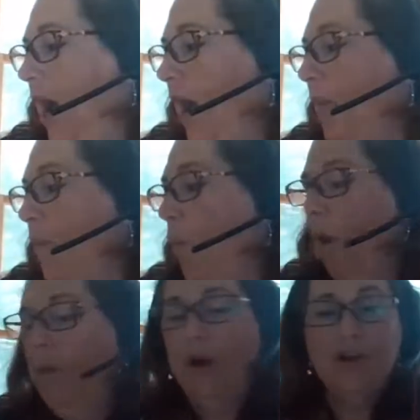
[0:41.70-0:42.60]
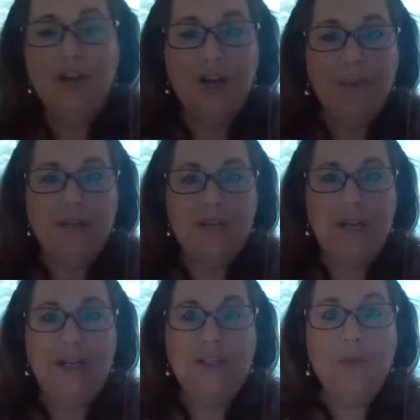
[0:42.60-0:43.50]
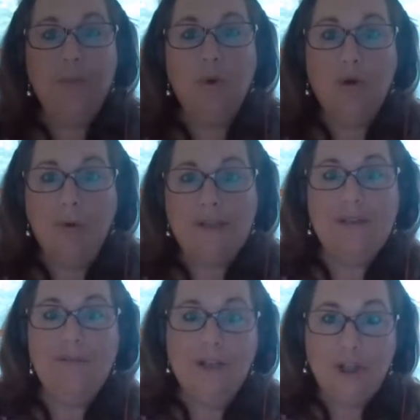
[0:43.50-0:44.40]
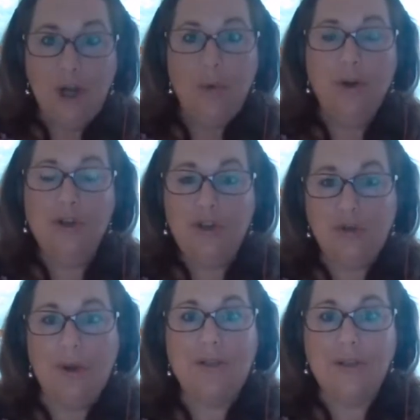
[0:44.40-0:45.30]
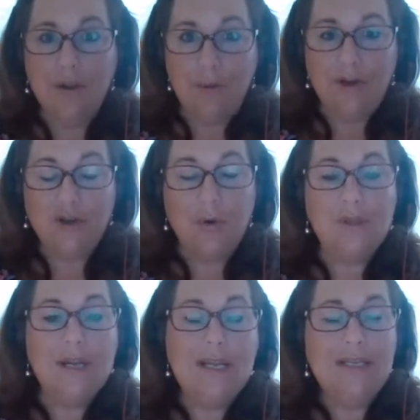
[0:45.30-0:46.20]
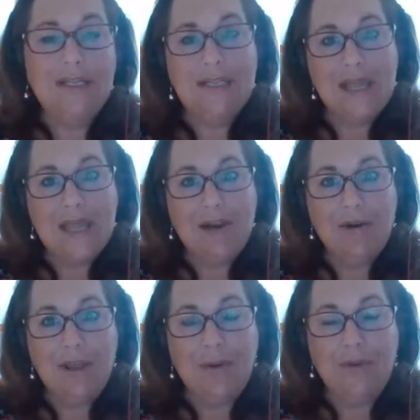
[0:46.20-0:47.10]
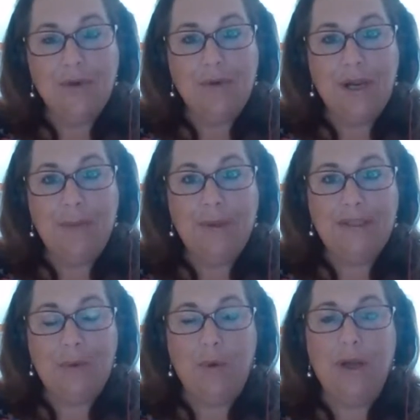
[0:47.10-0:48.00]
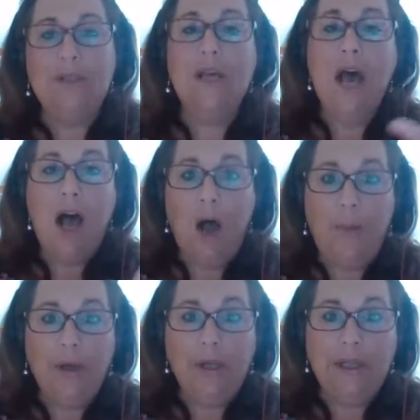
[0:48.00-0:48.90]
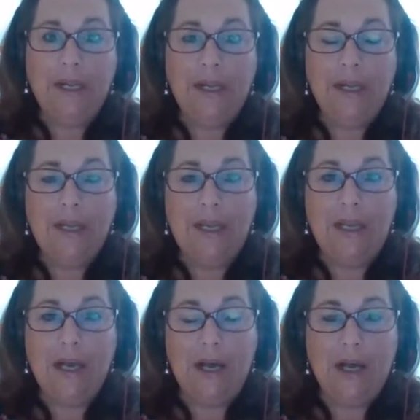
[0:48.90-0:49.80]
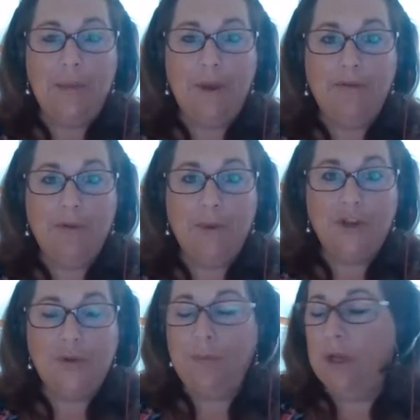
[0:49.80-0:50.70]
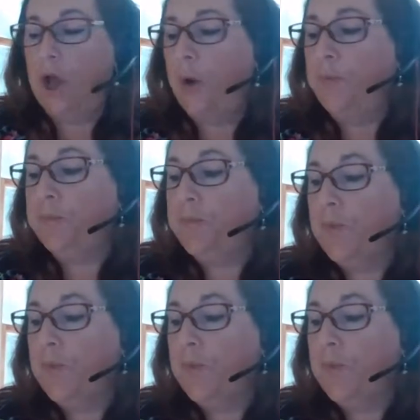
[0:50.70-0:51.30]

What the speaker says: what we're going to talk about today is the progressively lowered stress threshold. And this is a theory that was created by someone else. I'll put a link in the information below.